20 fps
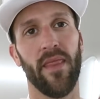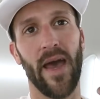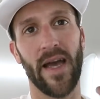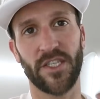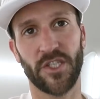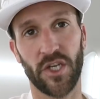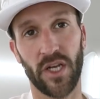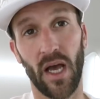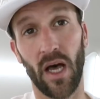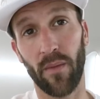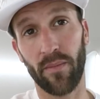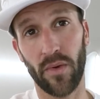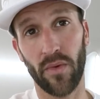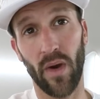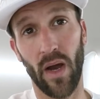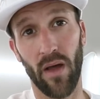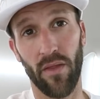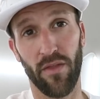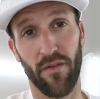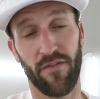That should help
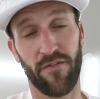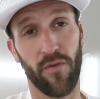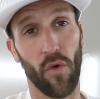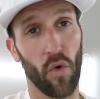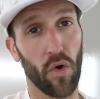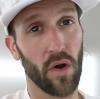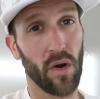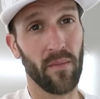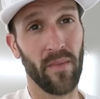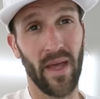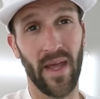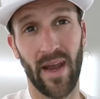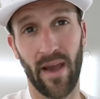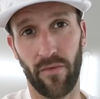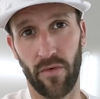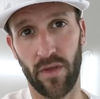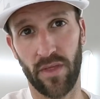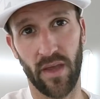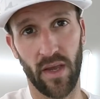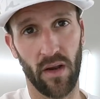you out, the forum and
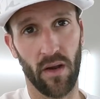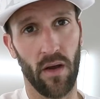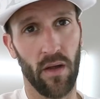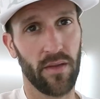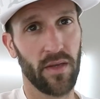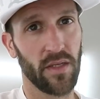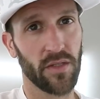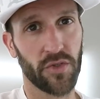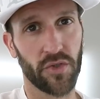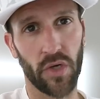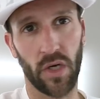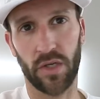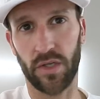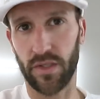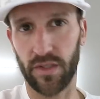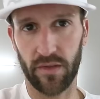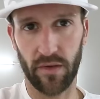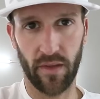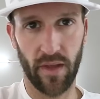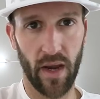everything. All the
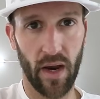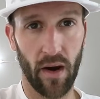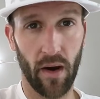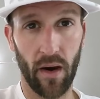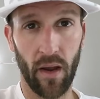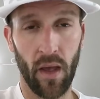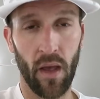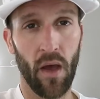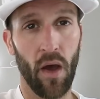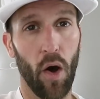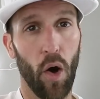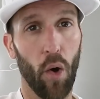instructions are there.